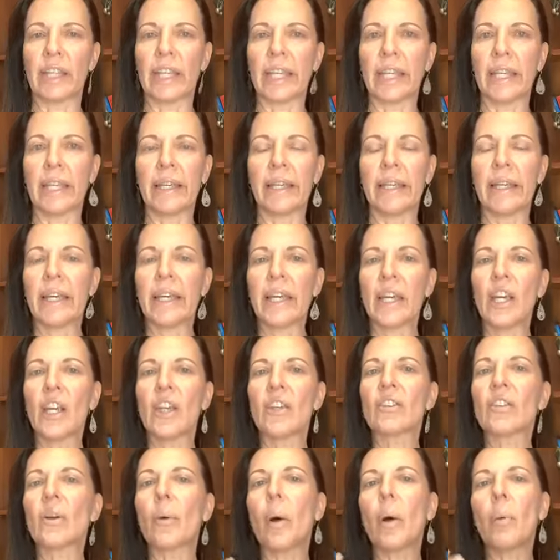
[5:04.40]
the year.
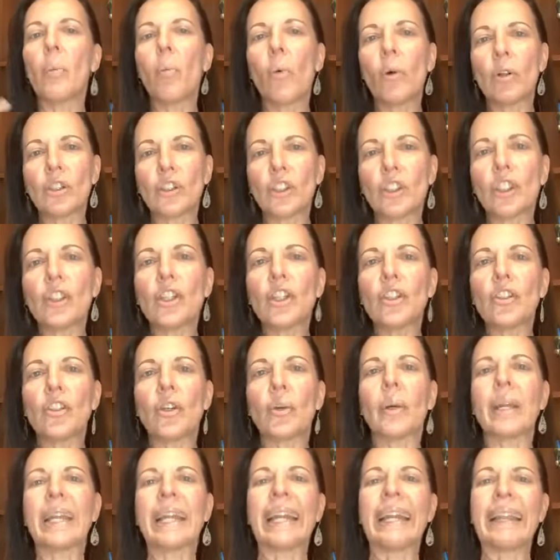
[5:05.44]
So I want you to
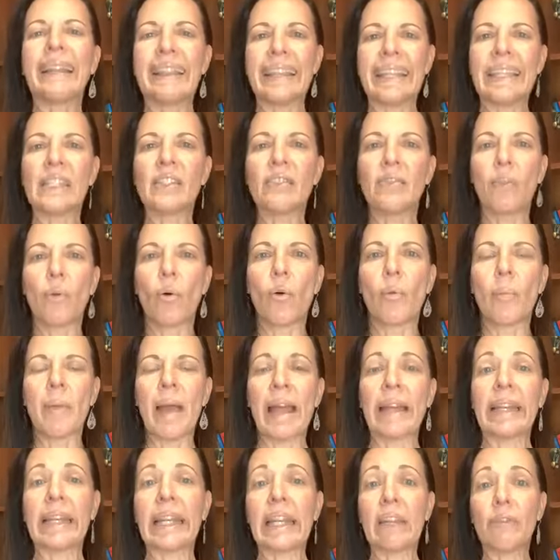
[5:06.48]
do it in this
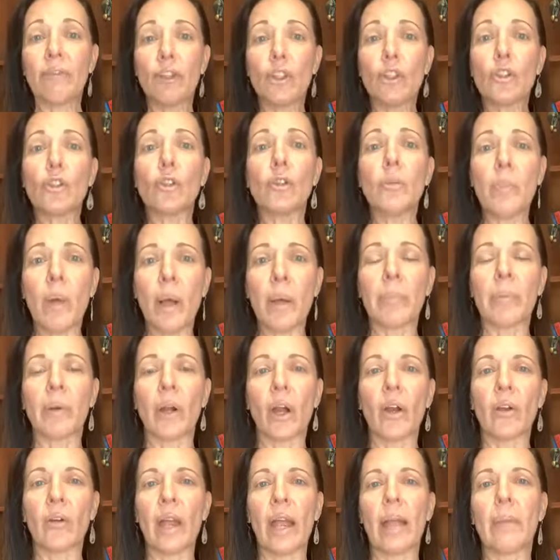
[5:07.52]
format. If you do my
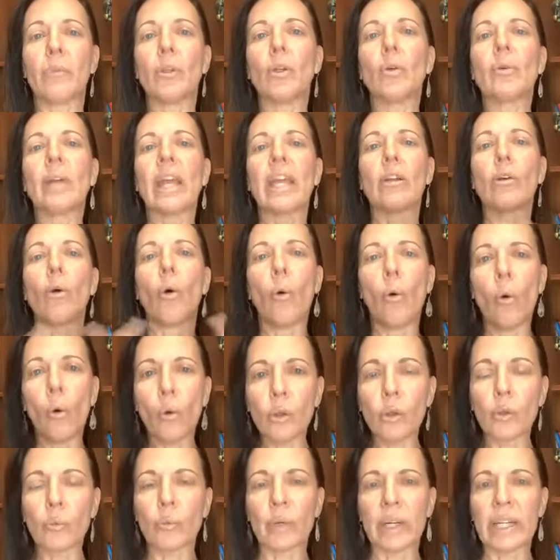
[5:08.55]
program, you'll get
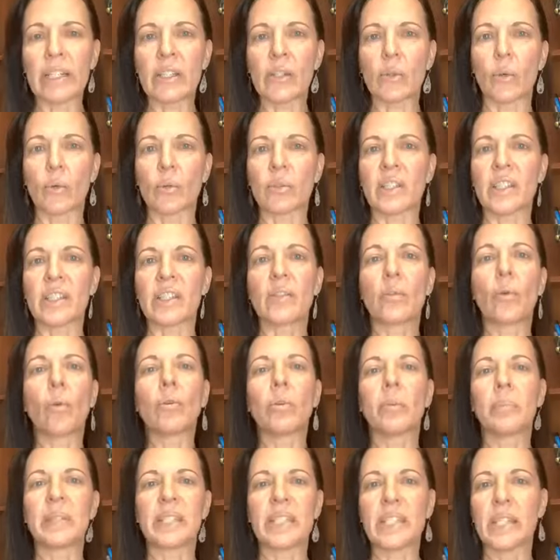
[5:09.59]
all the resources and all
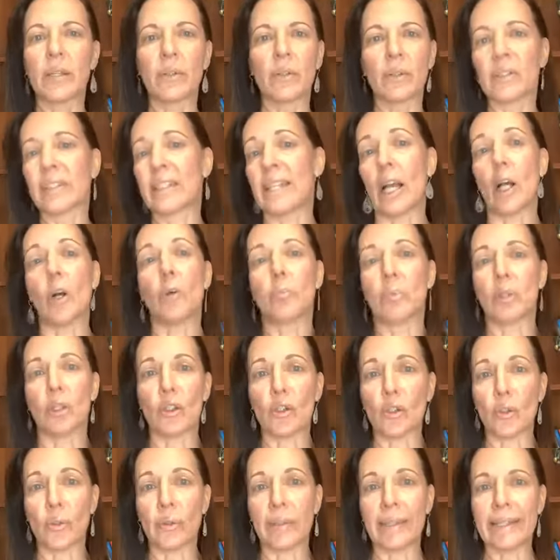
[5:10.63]
the materials to help you
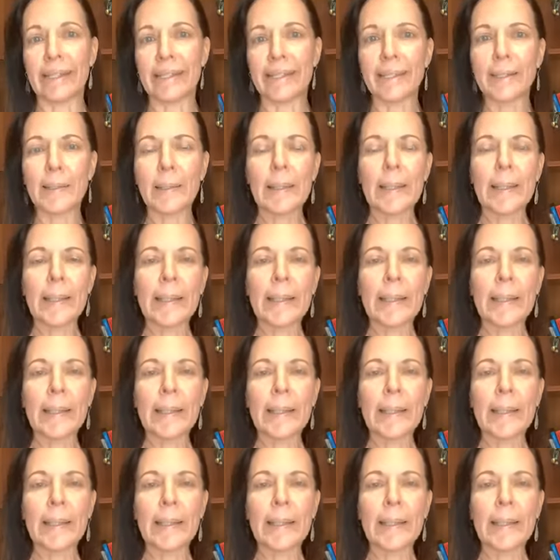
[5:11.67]
do this.